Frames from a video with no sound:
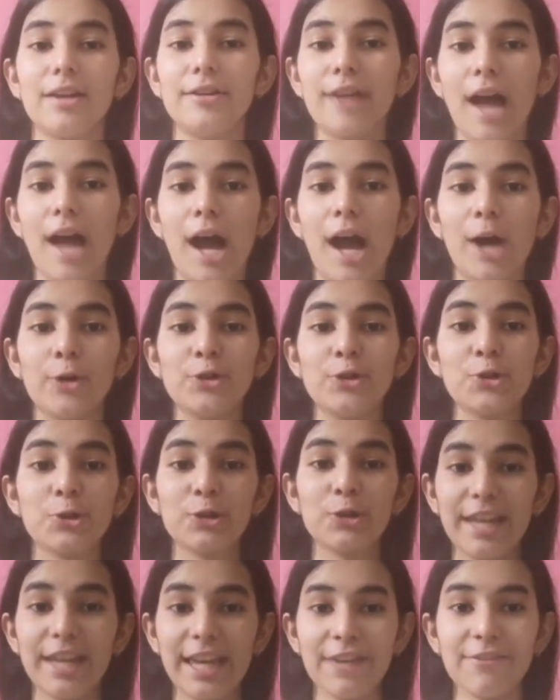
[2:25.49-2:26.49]
Now you
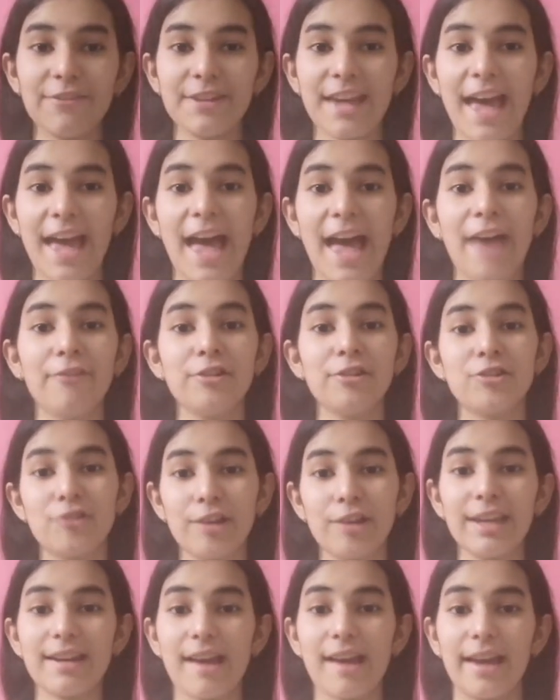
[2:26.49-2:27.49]
could even have a
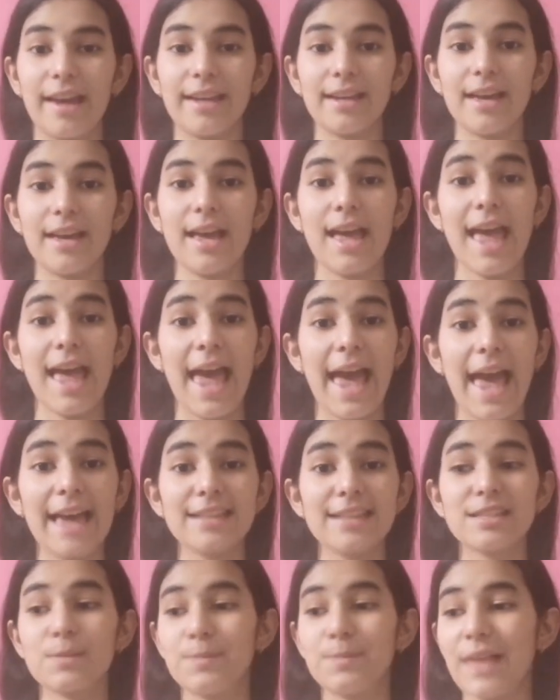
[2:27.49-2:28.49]
tree ride,
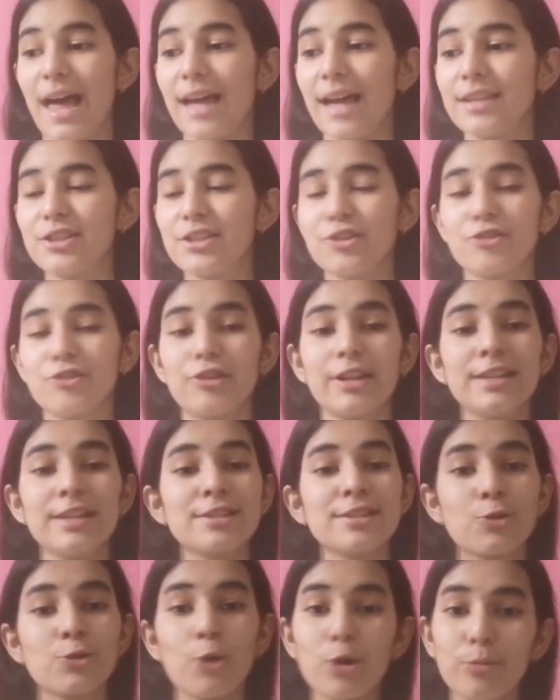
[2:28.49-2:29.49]
as the plants and
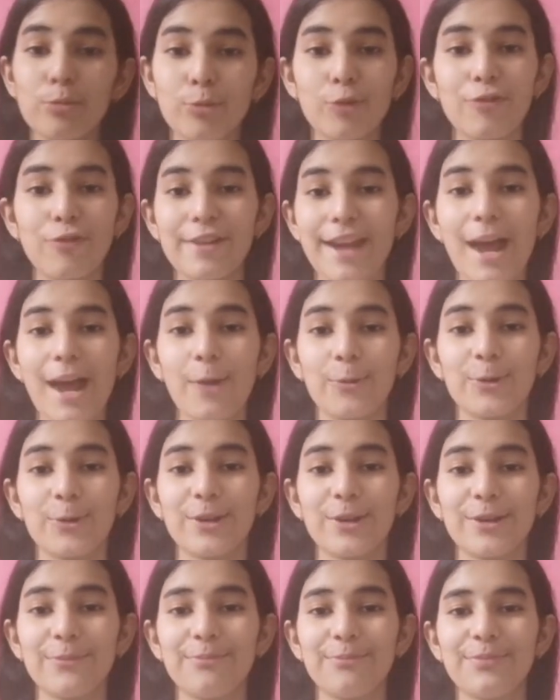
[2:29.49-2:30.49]
trees could move
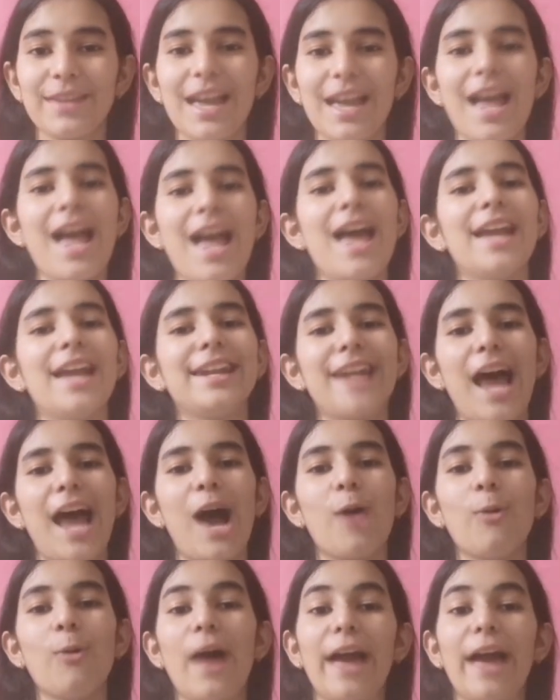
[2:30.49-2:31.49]
around.
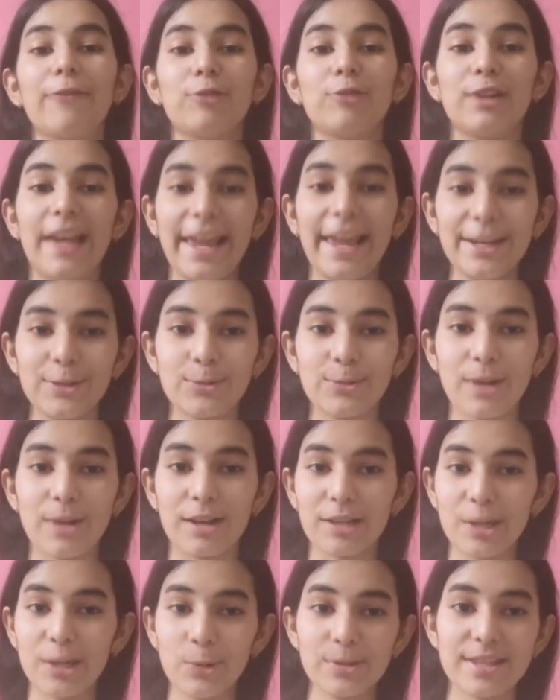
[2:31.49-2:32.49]
Now I would like to
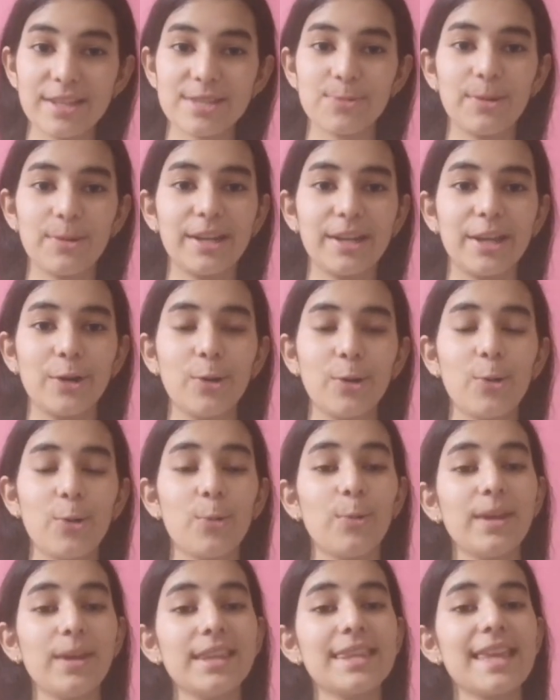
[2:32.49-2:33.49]
conclude this video
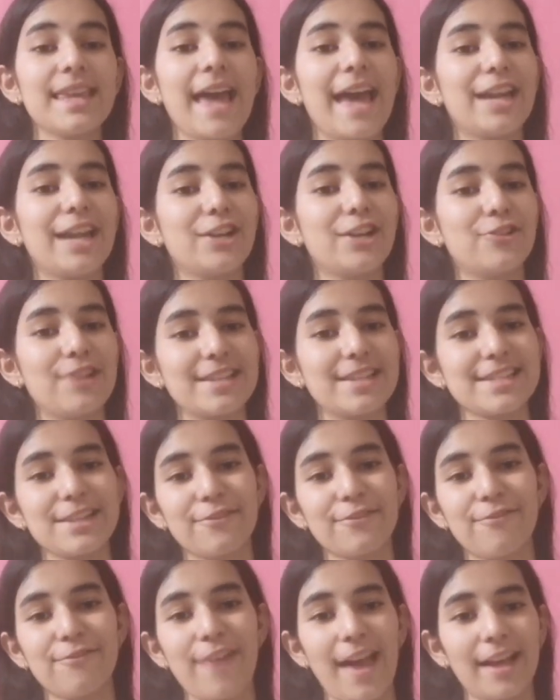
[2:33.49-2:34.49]
with an
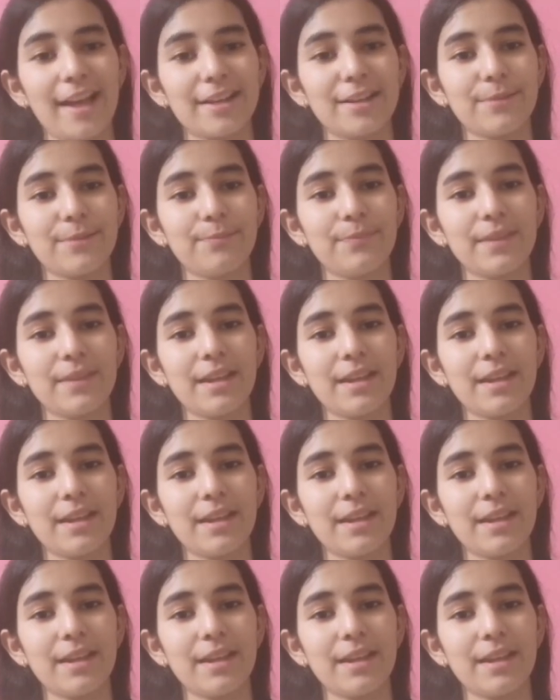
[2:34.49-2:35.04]
interesting fact.